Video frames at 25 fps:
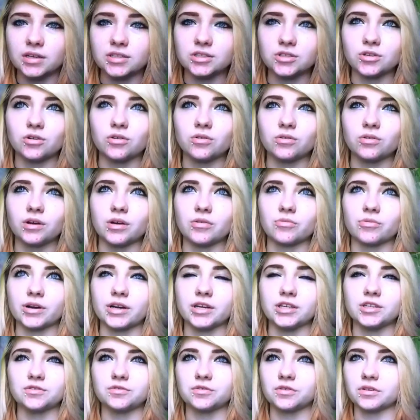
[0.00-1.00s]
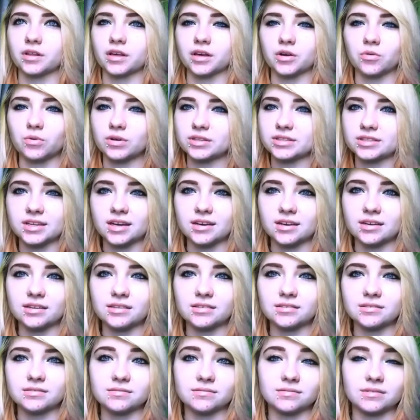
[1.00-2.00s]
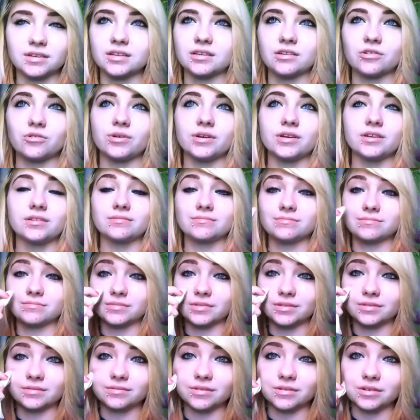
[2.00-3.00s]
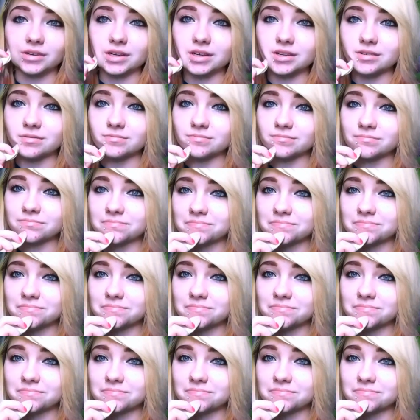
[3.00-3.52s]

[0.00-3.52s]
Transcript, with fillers: Okay, so it rained for like one second and quit. Okay.